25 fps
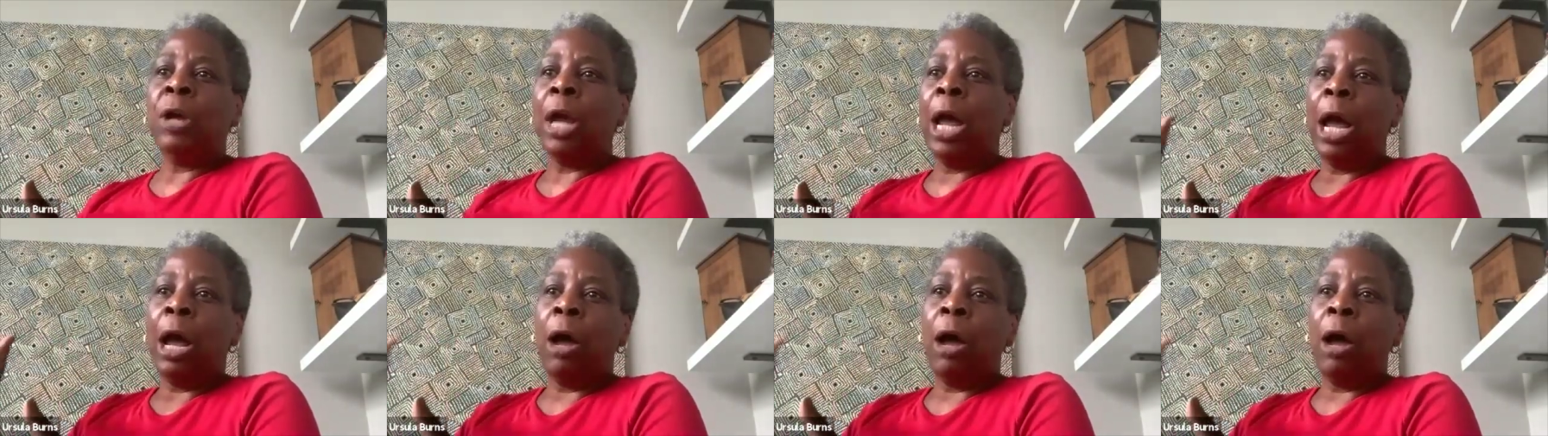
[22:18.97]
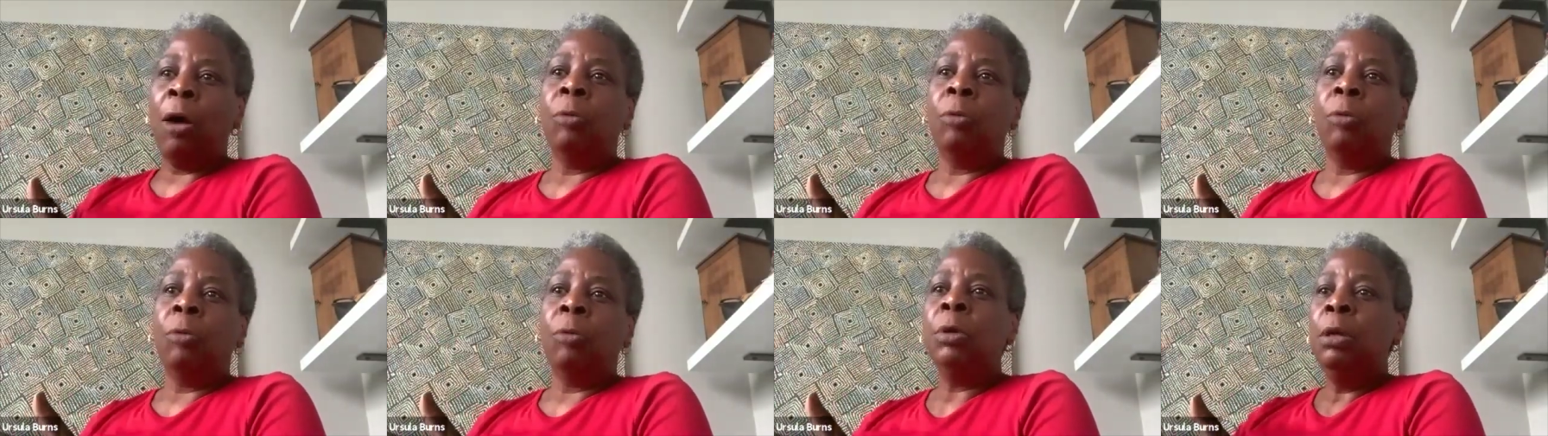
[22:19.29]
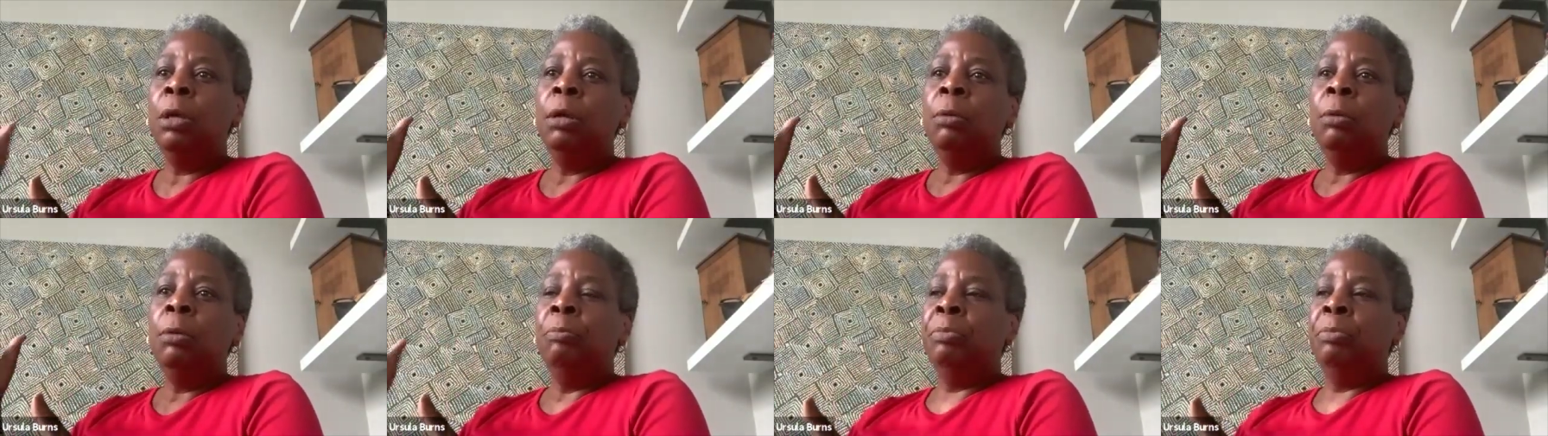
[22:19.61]
how
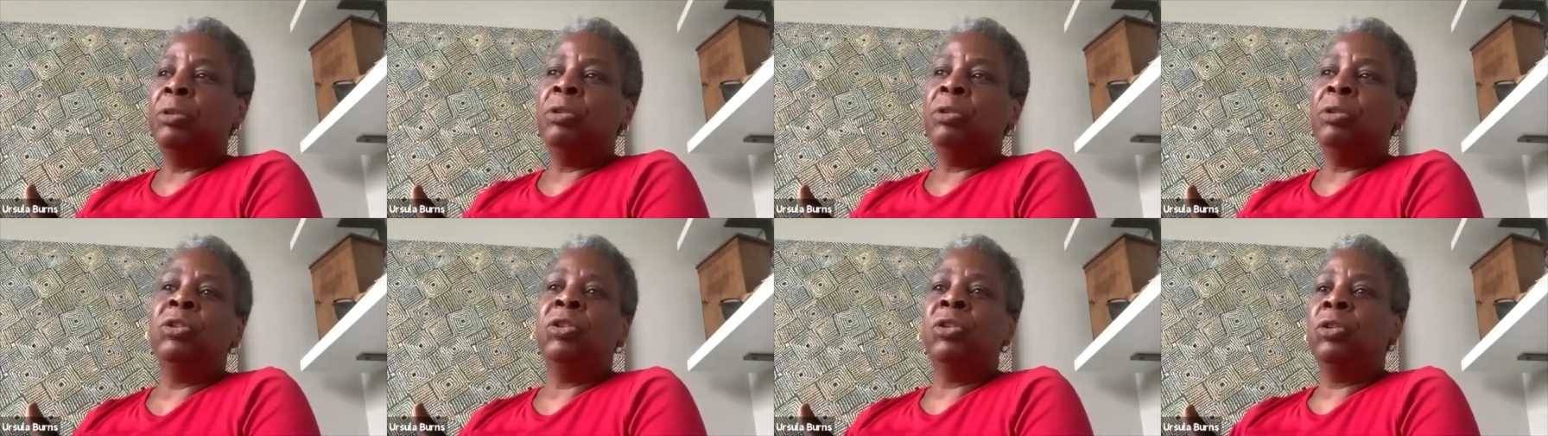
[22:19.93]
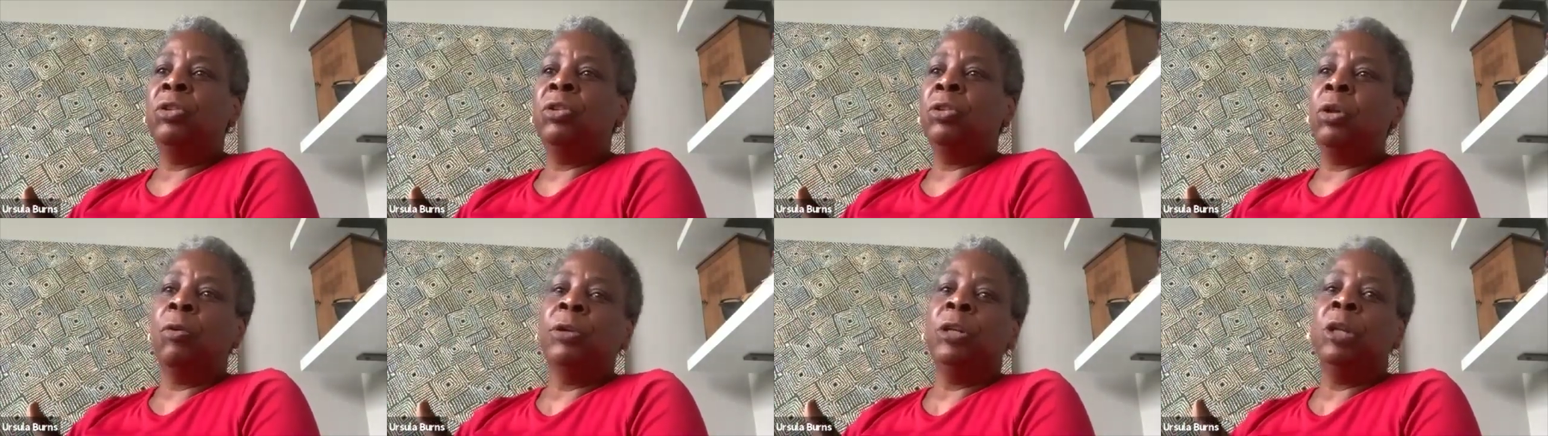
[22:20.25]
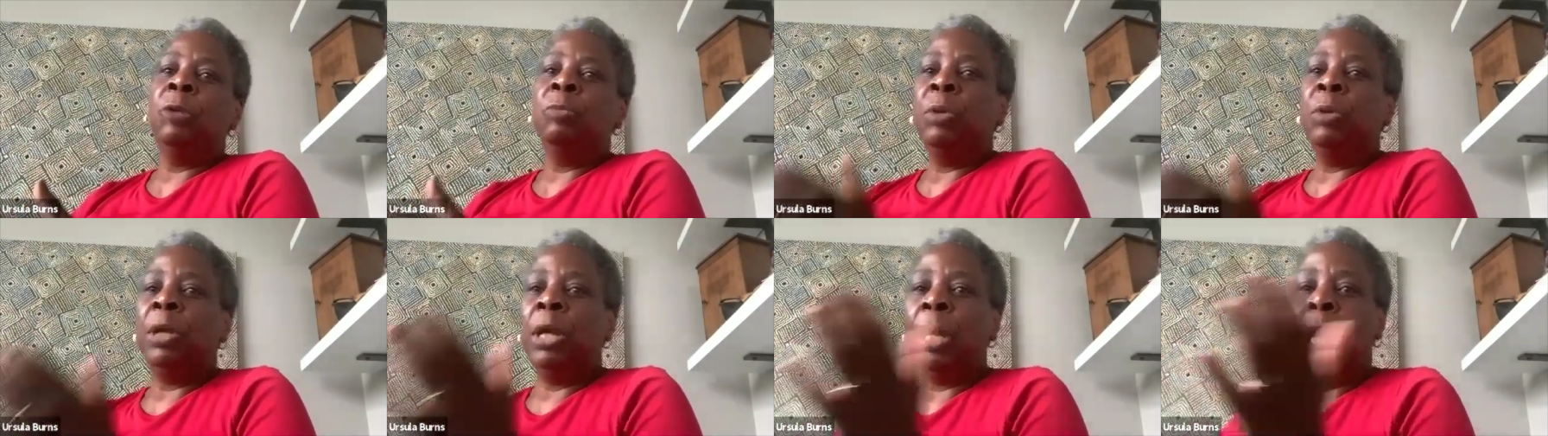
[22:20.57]
business is going
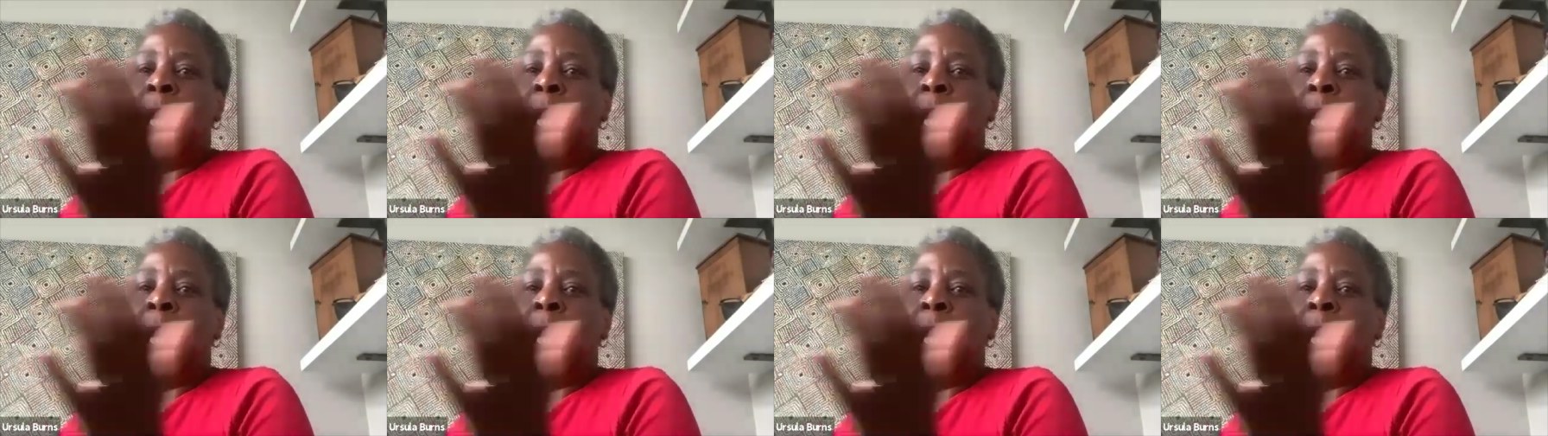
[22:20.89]
to be.